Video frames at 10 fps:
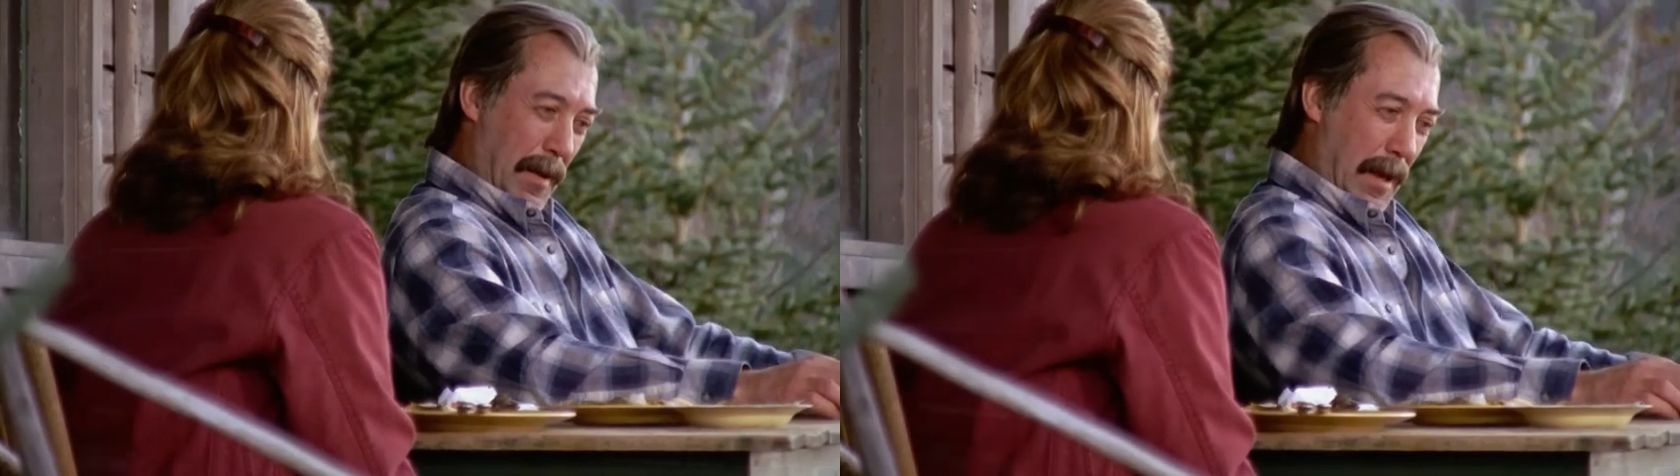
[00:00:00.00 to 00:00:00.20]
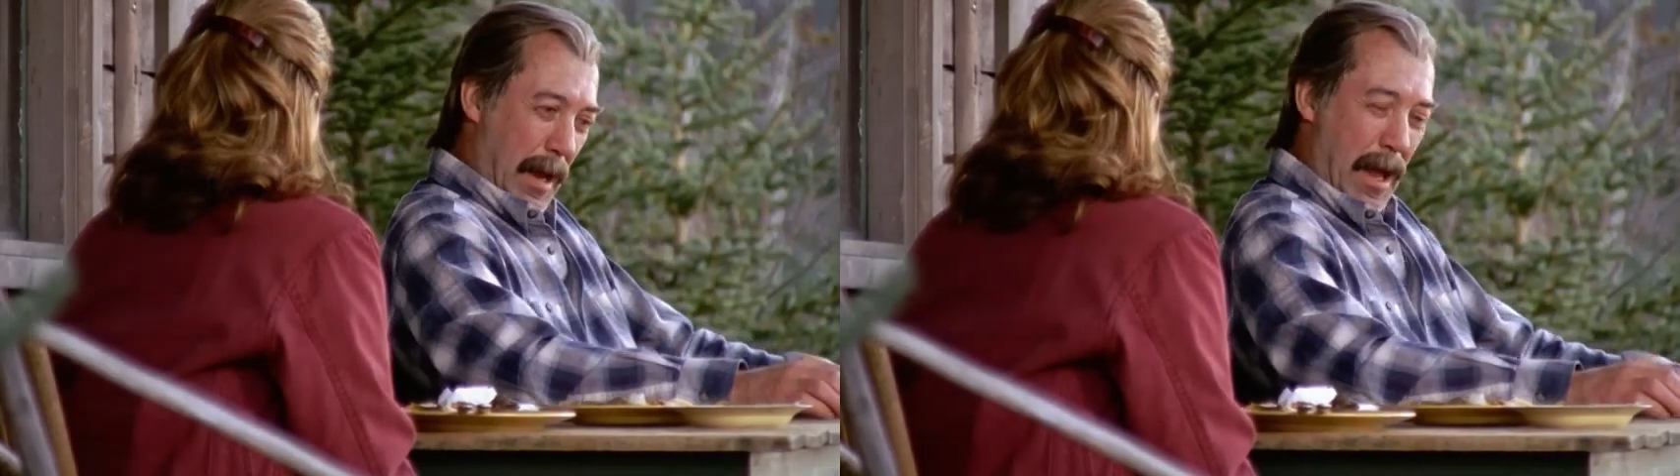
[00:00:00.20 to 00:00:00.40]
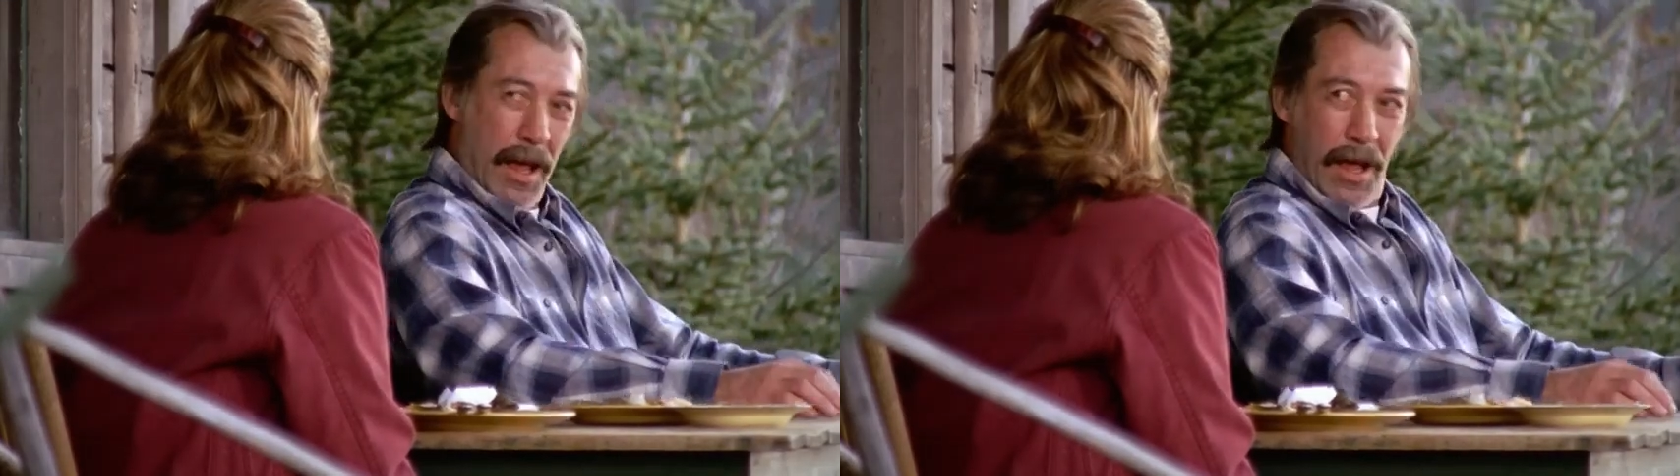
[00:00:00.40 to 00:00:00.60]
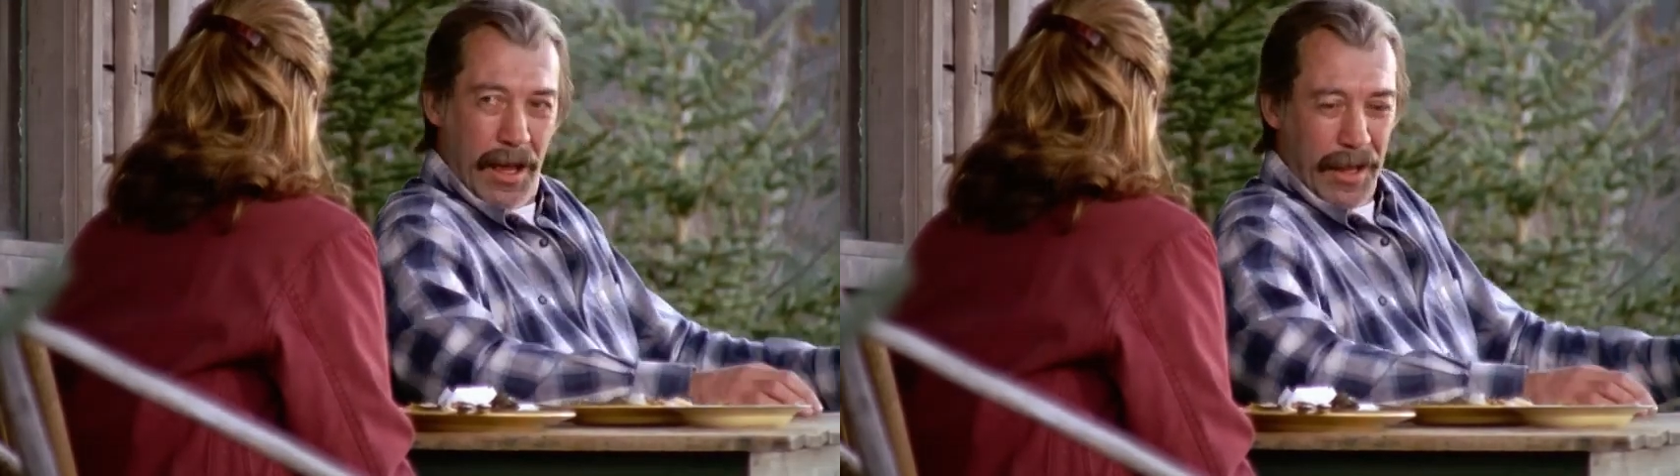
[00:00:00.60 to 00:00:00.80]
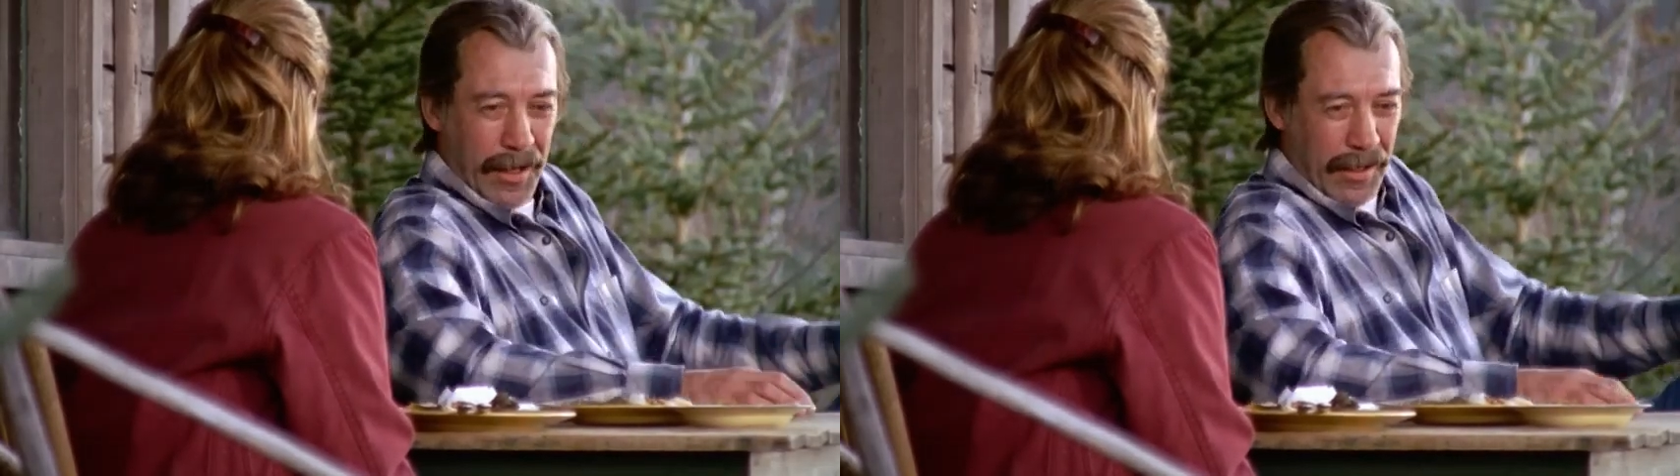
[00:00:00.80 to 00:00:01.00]
like the
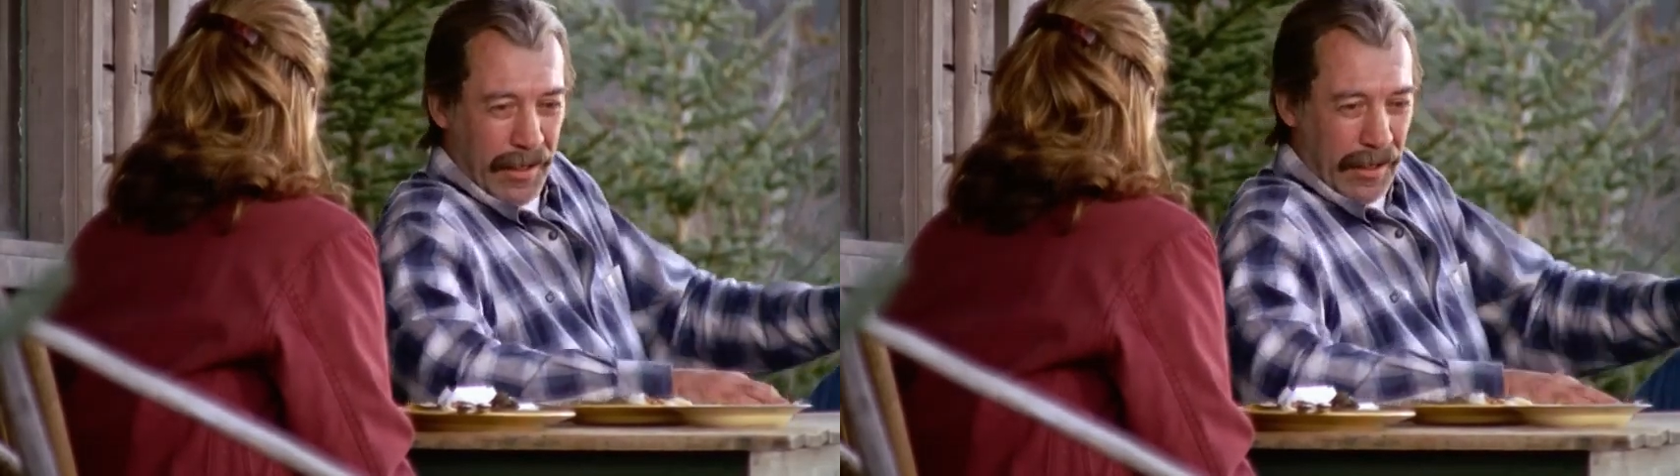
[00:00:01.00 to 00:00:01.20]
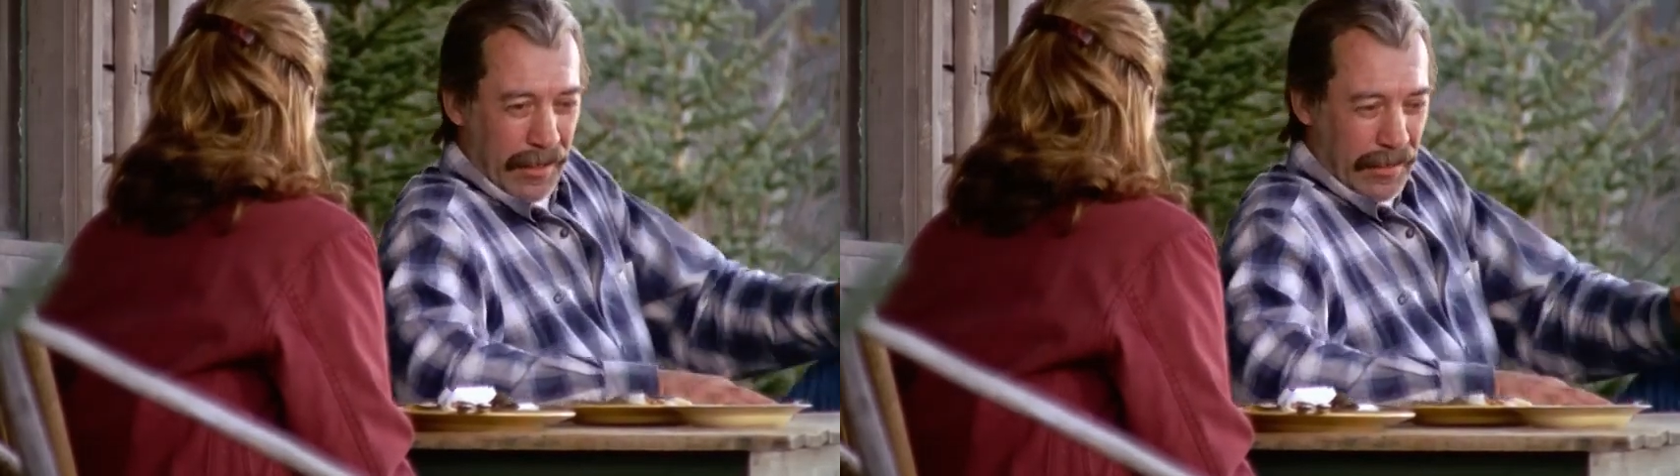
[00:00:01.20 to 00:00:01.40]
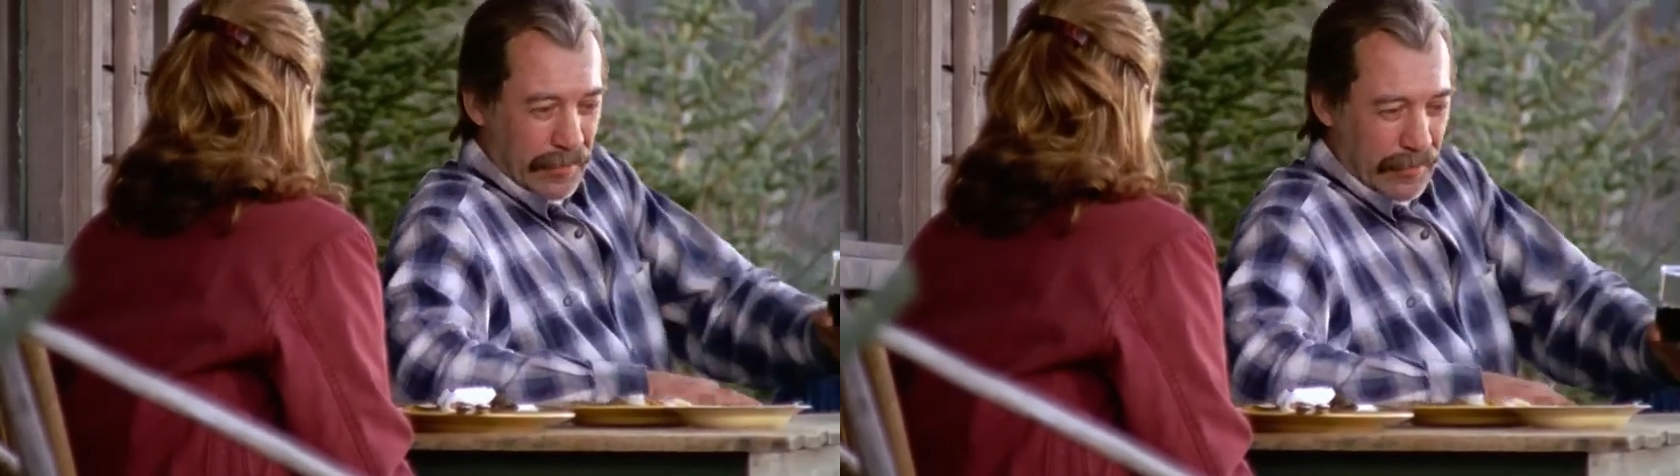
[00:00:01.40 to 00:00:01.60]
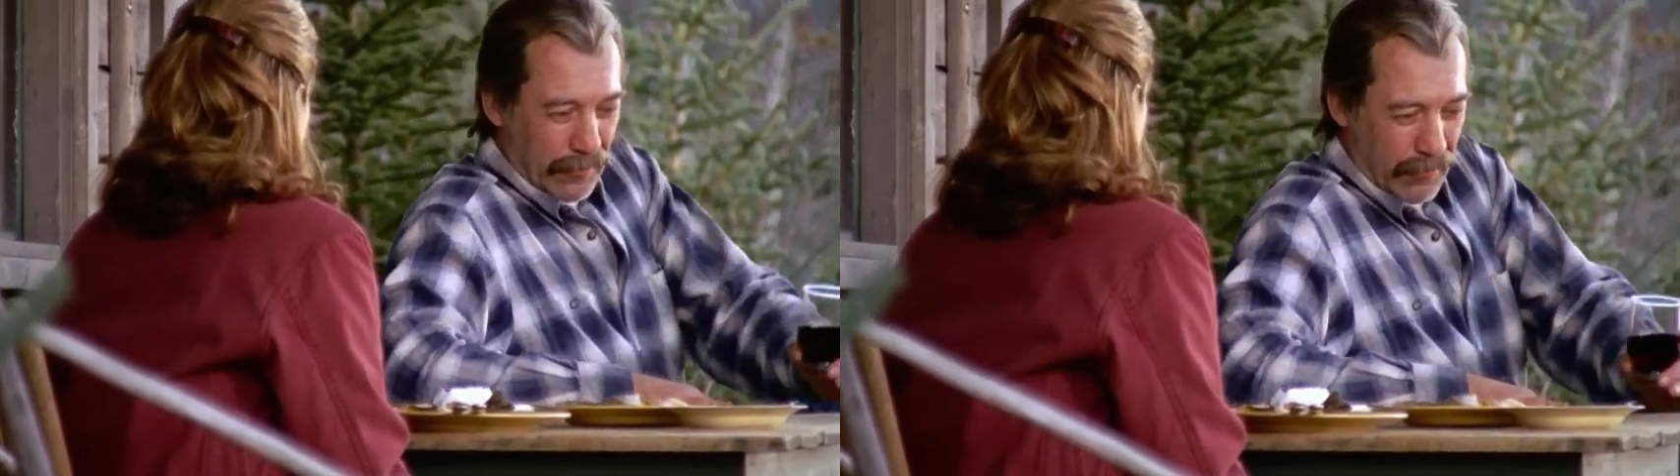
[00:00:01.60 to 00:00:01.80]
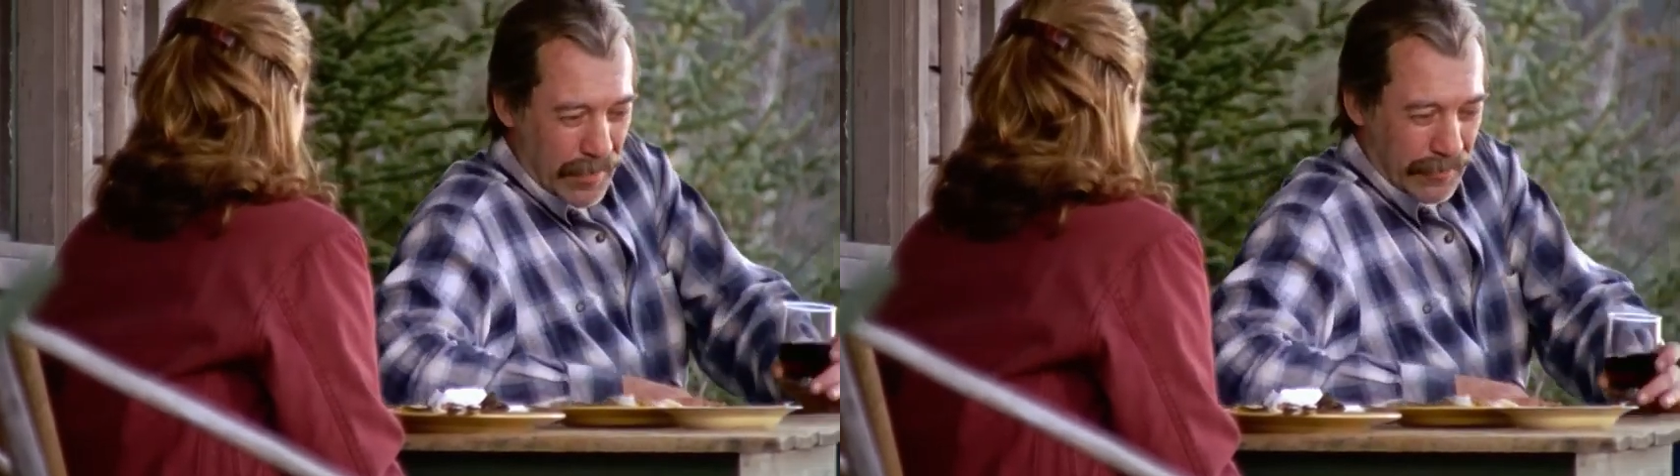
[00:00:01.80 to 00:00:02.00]
air before a
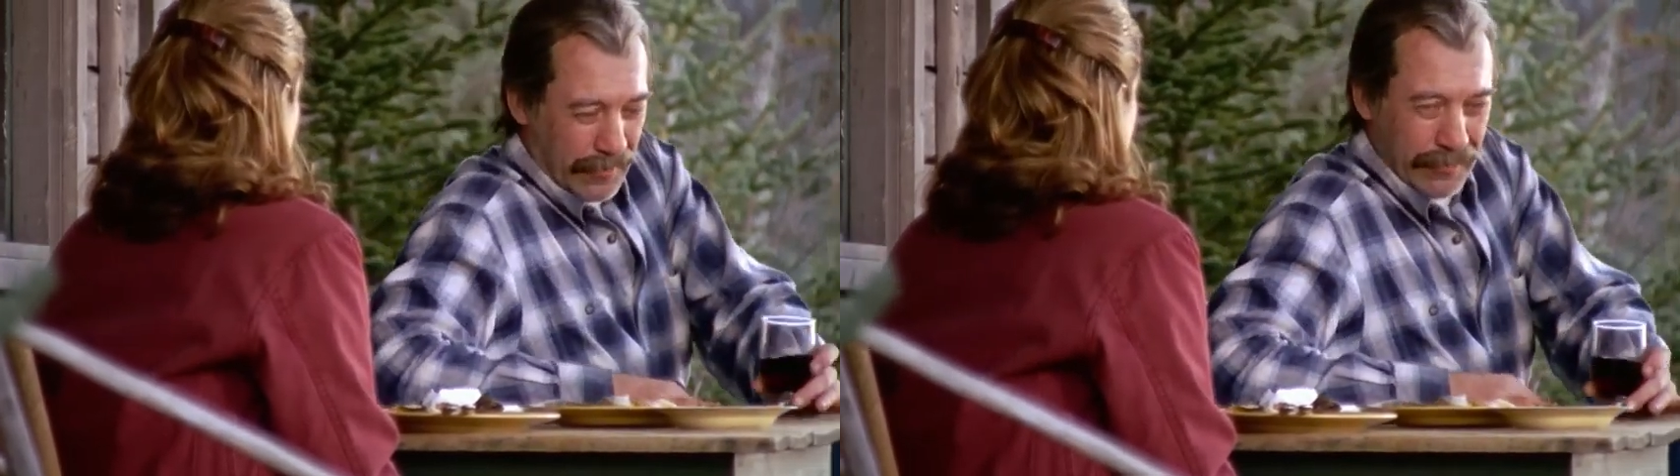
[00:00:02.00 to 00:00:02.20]
storm.